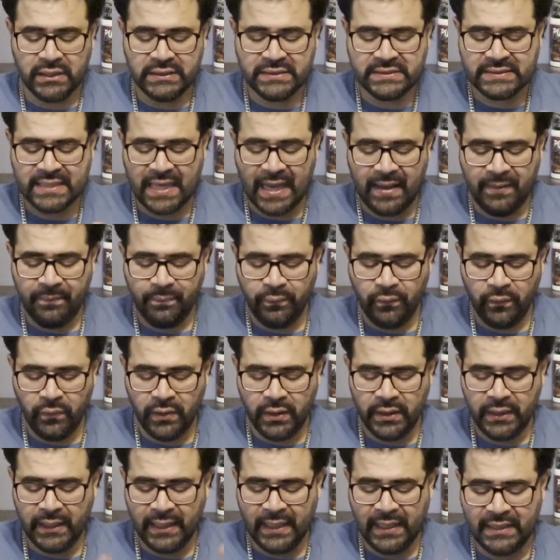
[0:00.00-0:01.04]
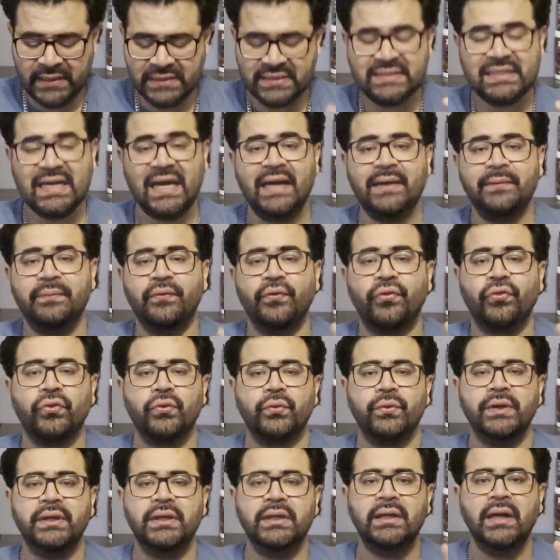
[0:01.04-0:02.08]
type 1 and type
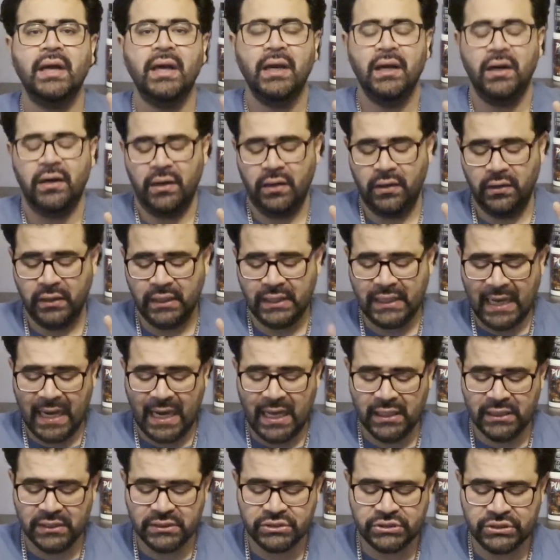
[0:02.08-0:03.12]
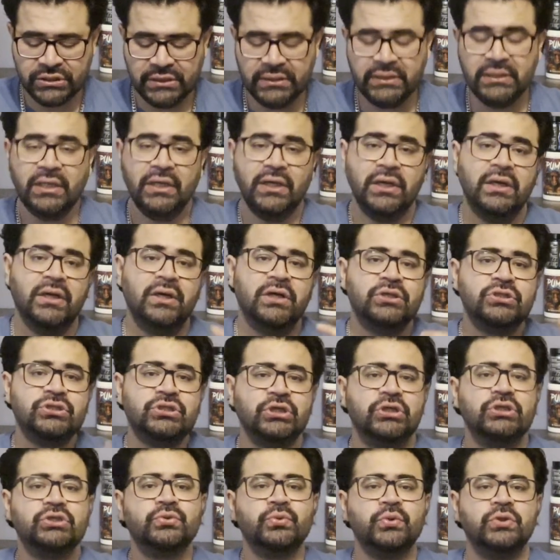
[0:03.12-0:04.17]
3 collagen,
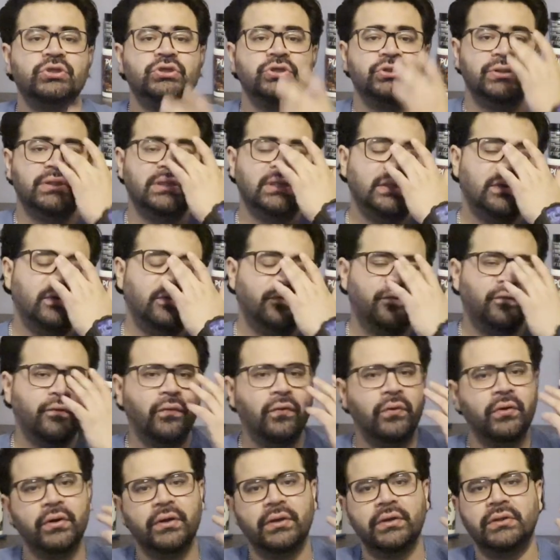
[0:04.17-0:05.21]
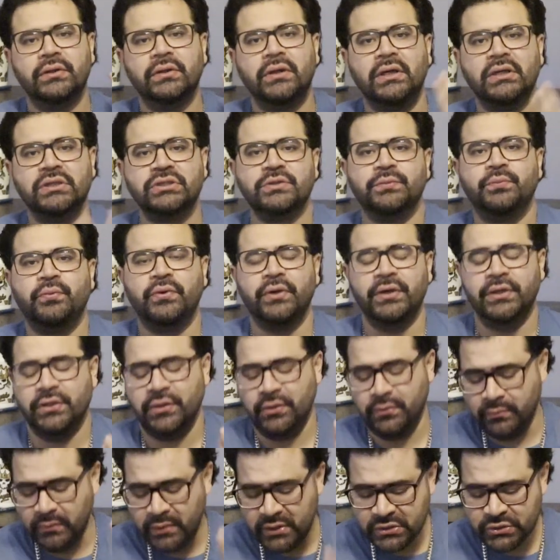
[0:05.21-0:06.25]
just what you need for supporting your
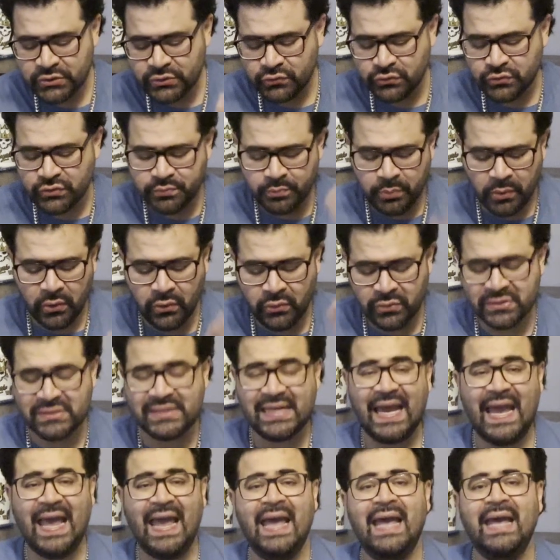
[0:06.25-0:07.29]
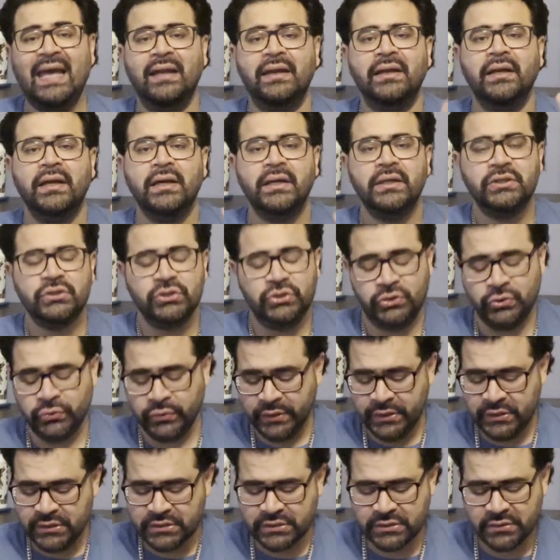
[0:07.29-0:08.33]
muscles, bones, and
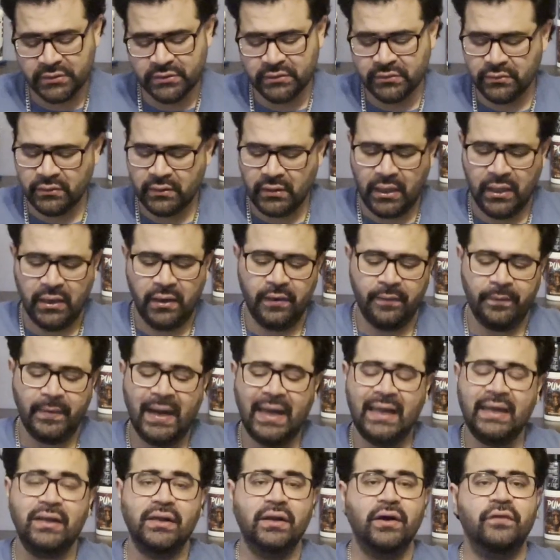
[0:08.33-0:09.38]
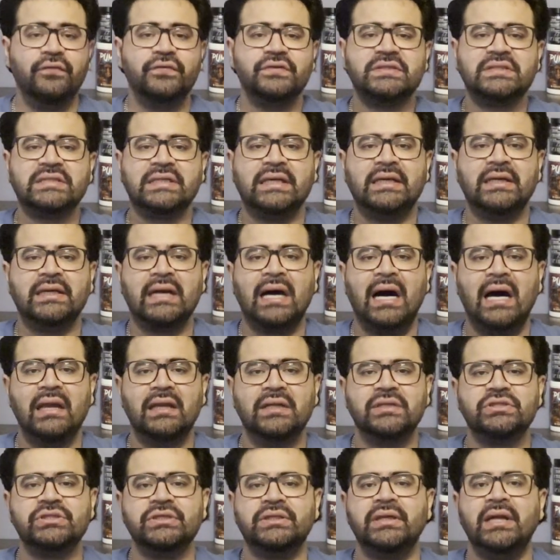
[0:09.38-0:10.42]
joints. I love seeing
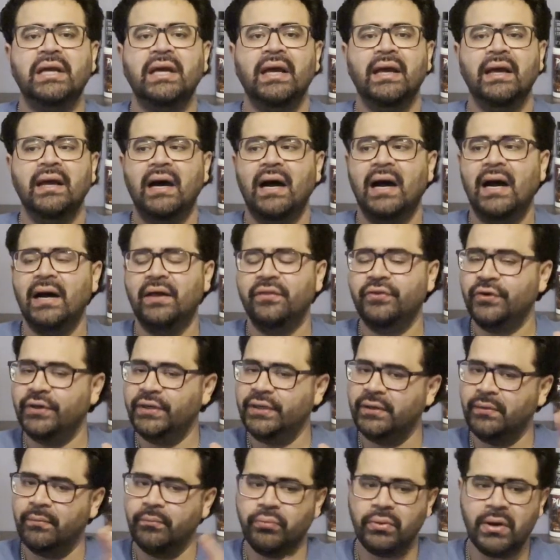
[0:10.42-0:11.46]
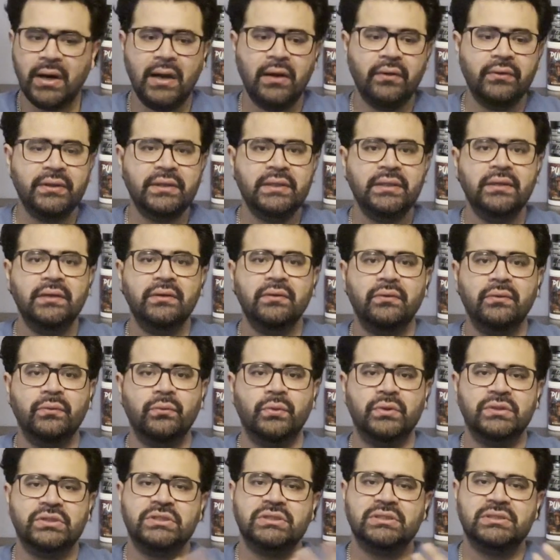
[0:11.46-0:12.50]
collagen either in a brownie,
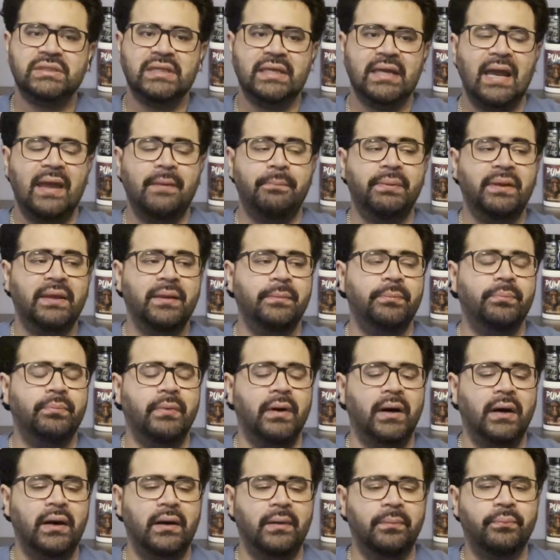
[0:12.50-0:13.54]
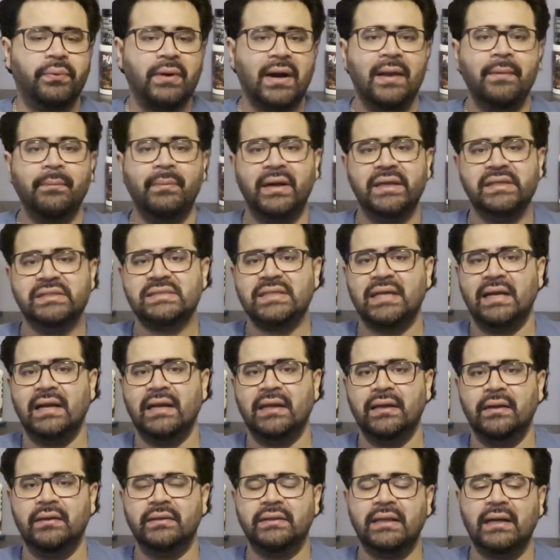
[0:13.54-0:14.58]
which is the AP Prime Bites
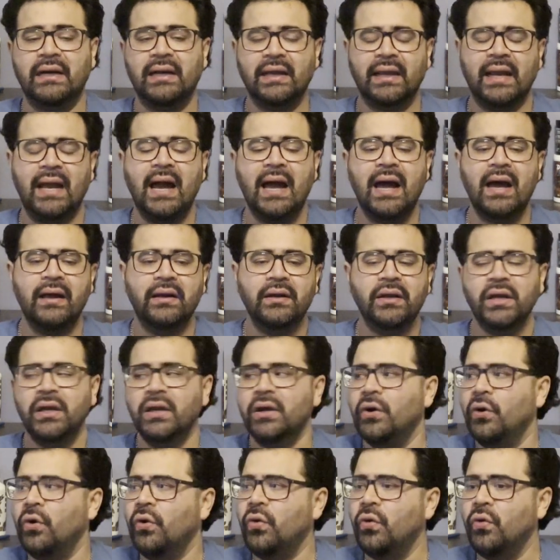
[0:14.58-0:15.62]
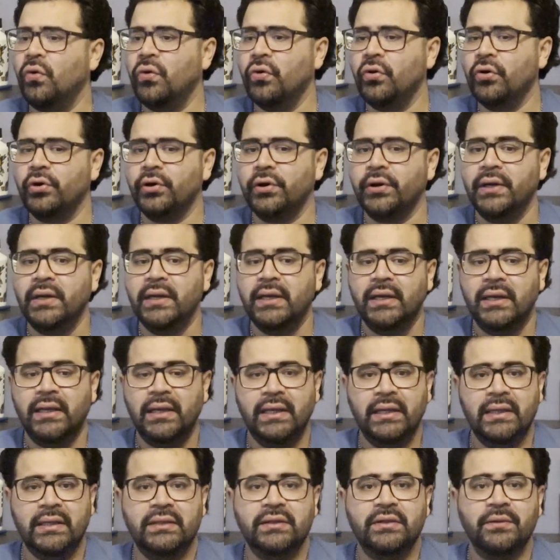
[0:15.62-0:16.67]
that I got, or
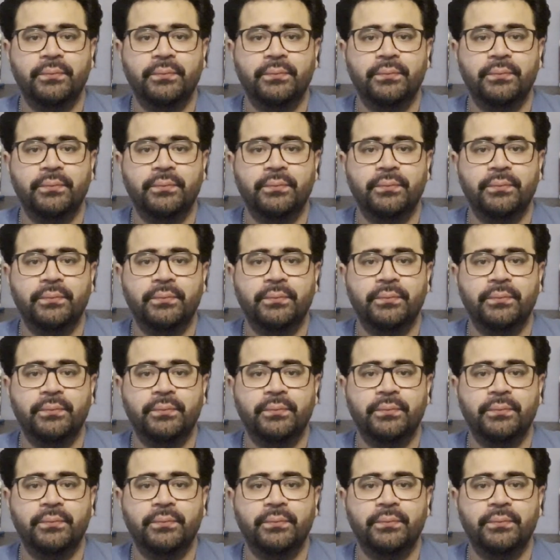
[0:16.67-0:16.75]
in the